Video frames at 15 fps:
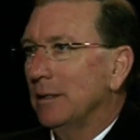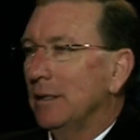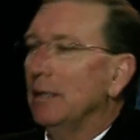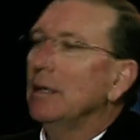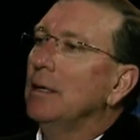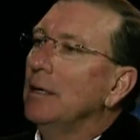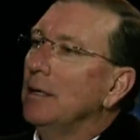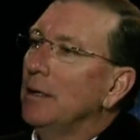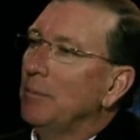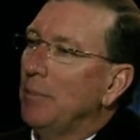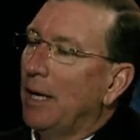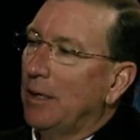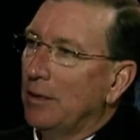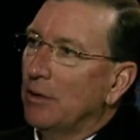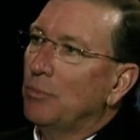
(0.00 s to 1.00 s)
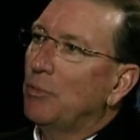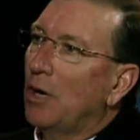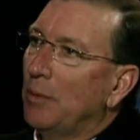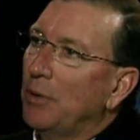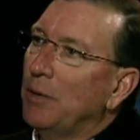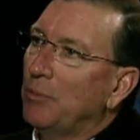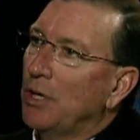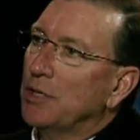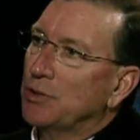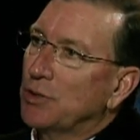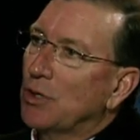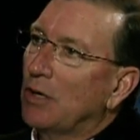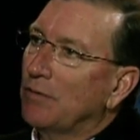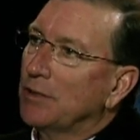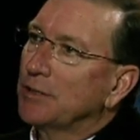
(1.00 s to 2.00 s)
the back into the property appraiser's
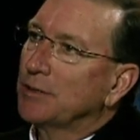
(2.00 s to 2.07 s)
office. Well,